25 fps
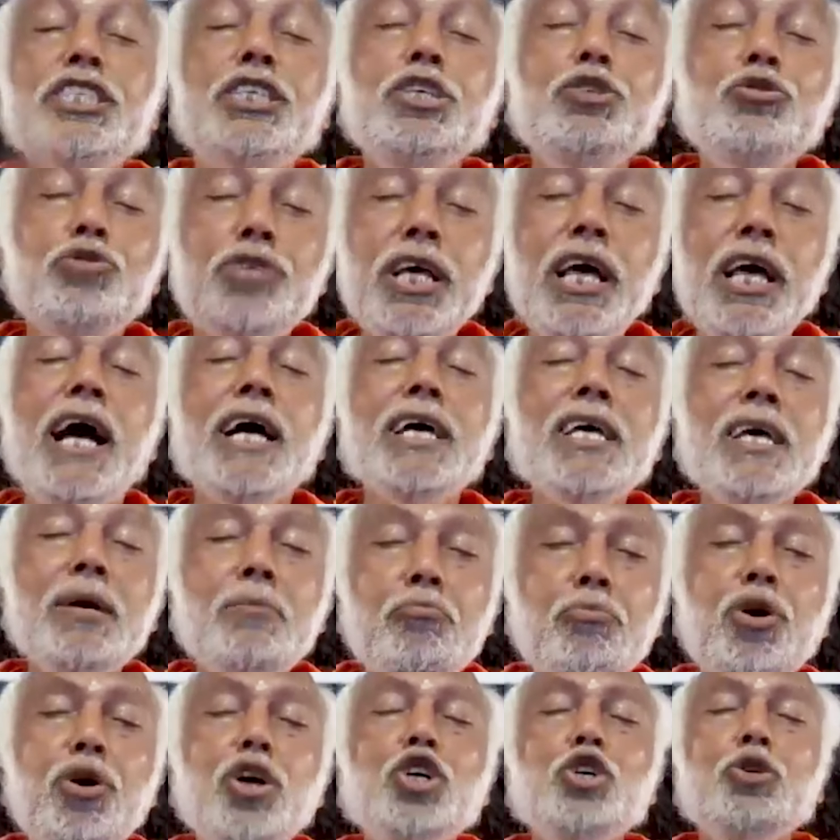need to say, I
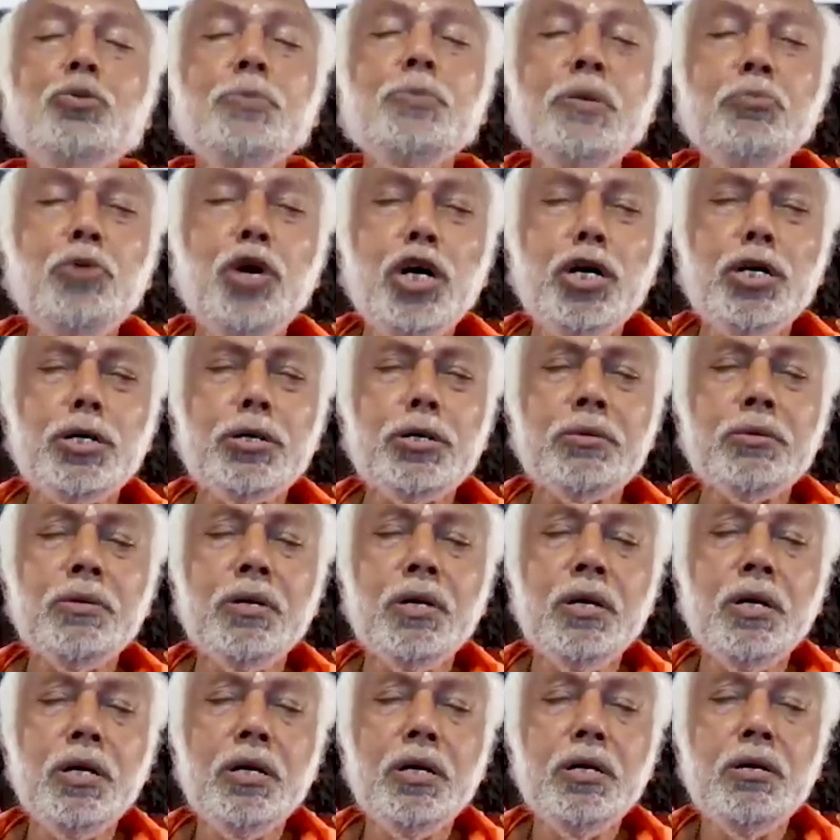am born to be born.
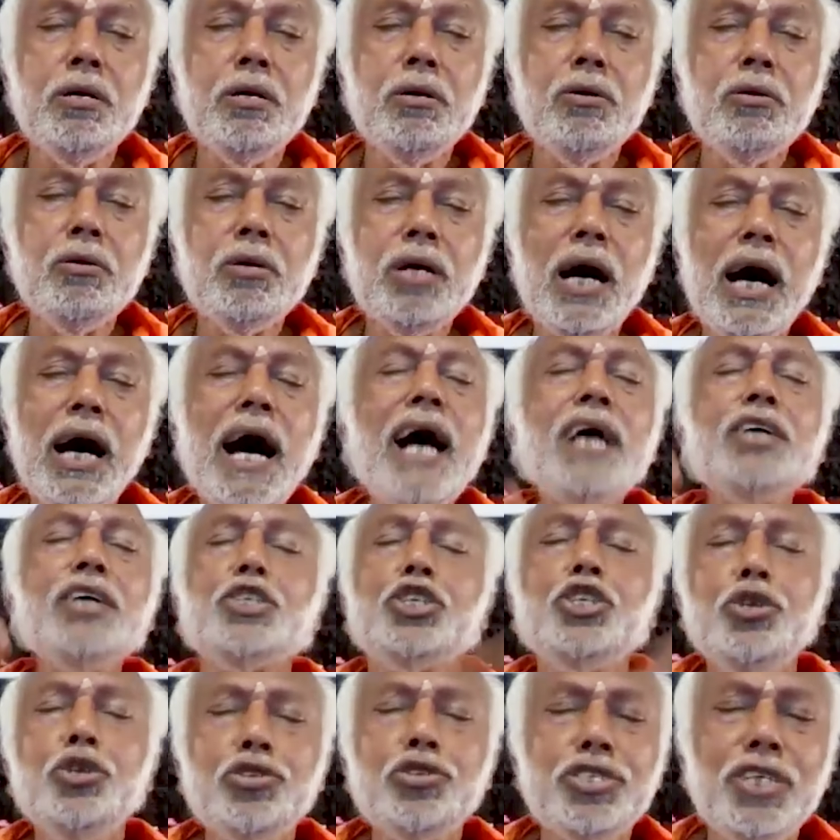
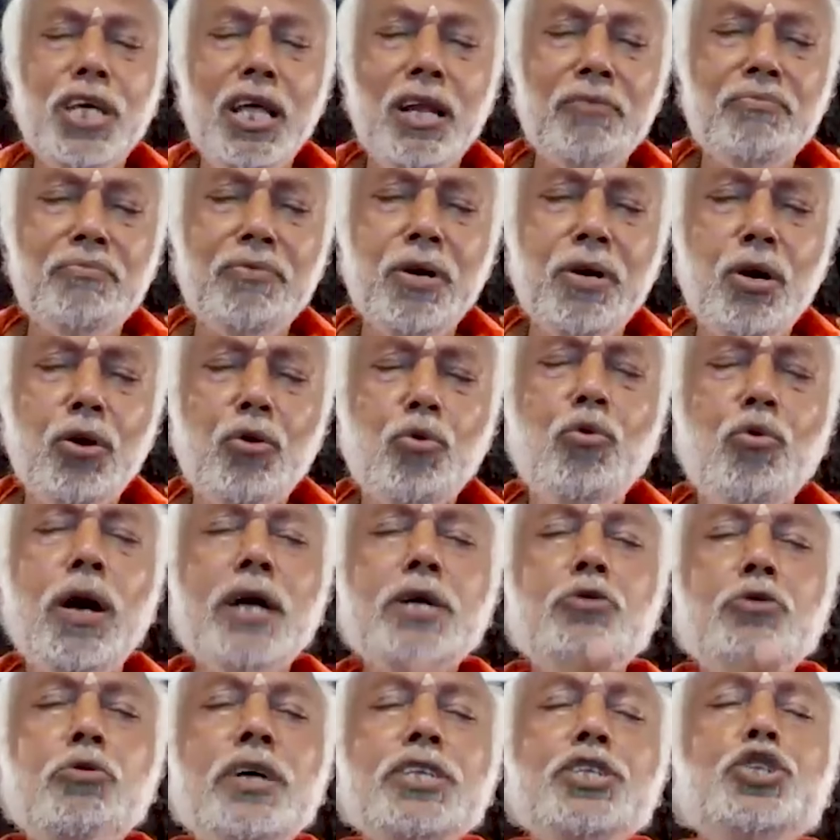Ask yourself,
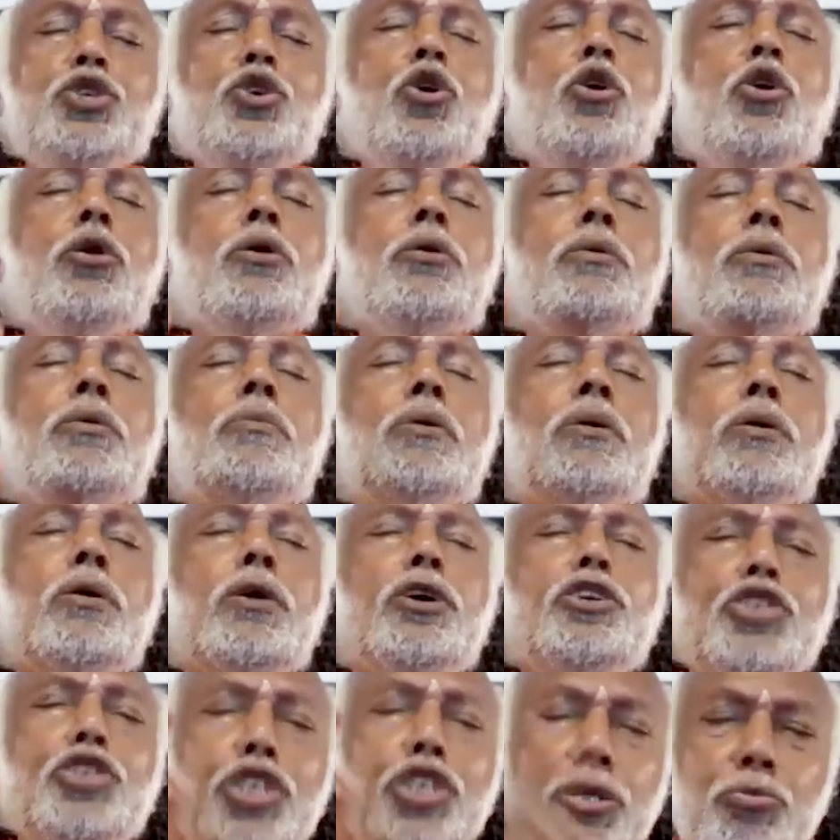what was your
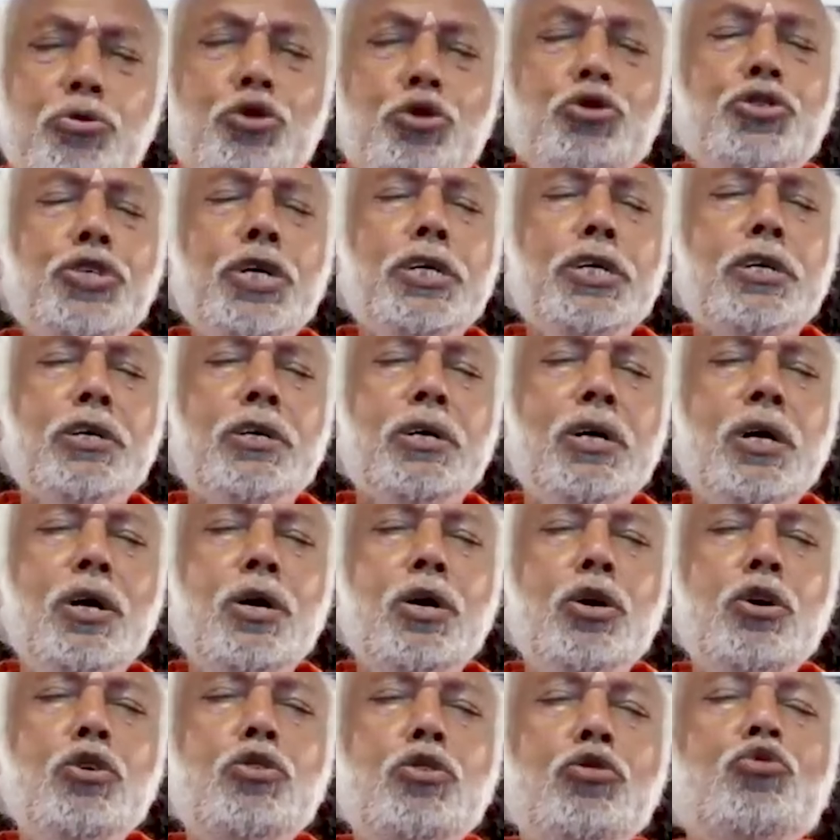contribution
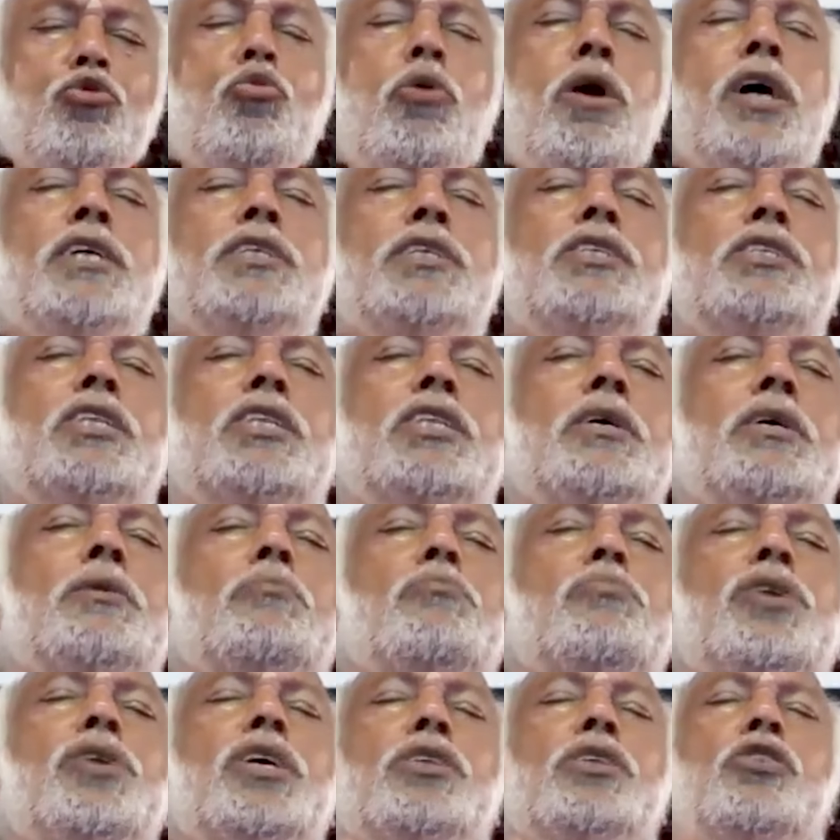towards
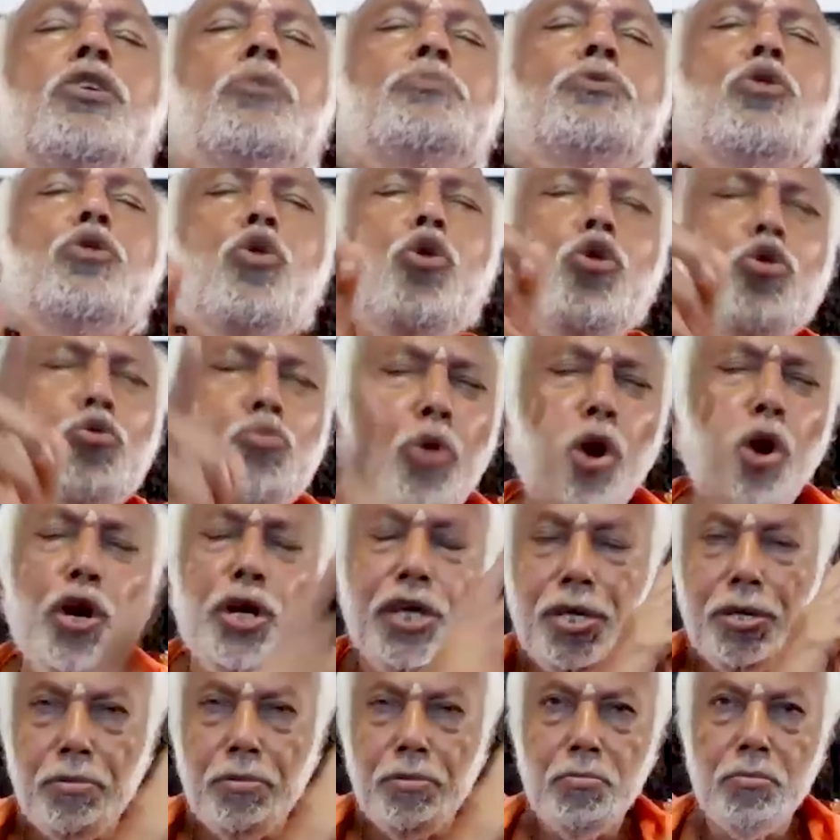the birth of your own
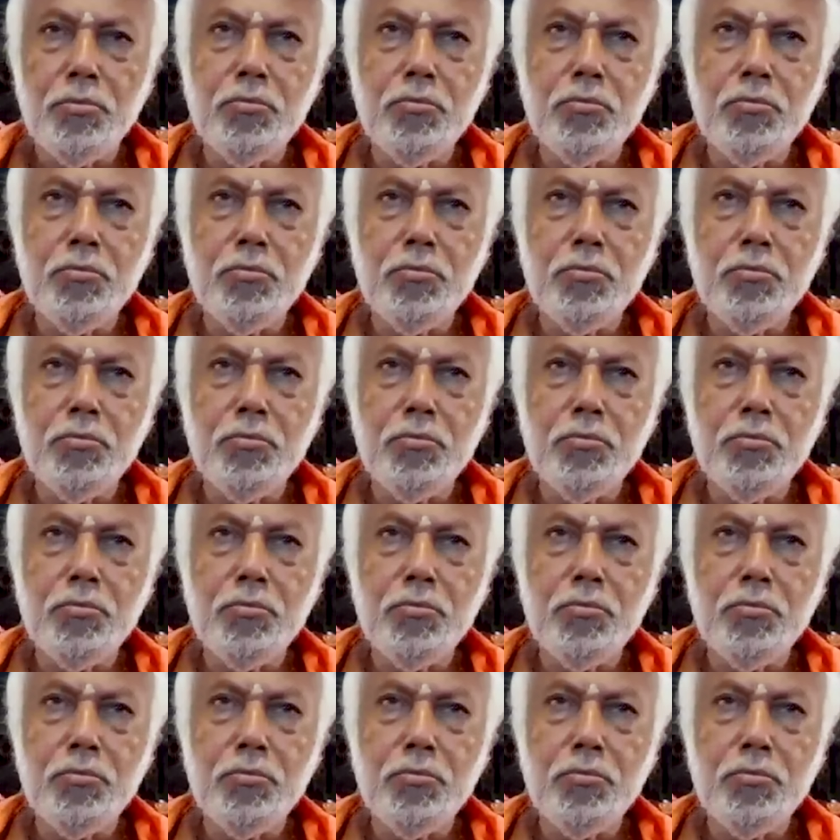body?